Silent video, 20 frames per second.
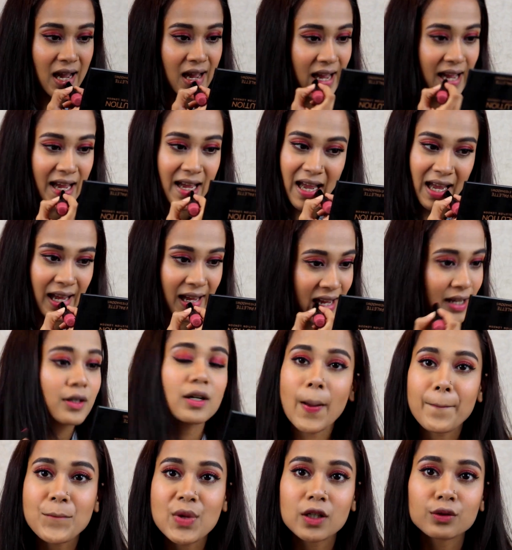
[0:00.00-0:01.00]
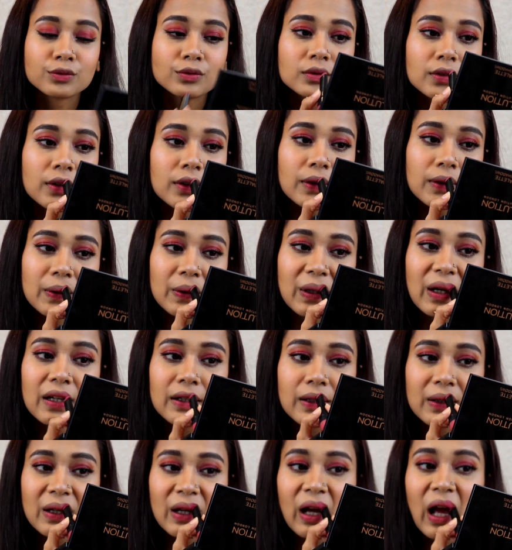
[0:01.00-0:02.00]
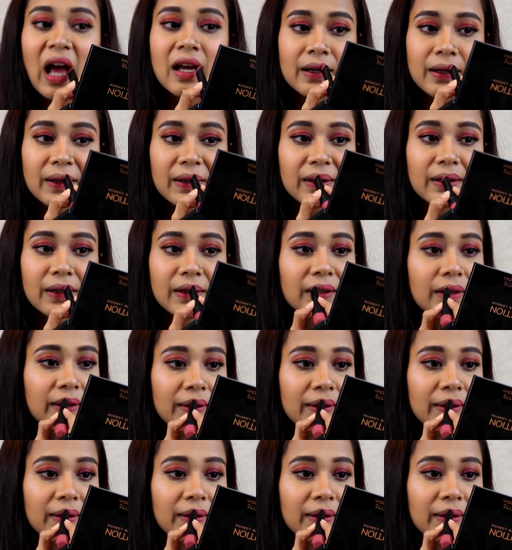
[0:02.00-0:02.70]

lipstick is so buttery and so smooth,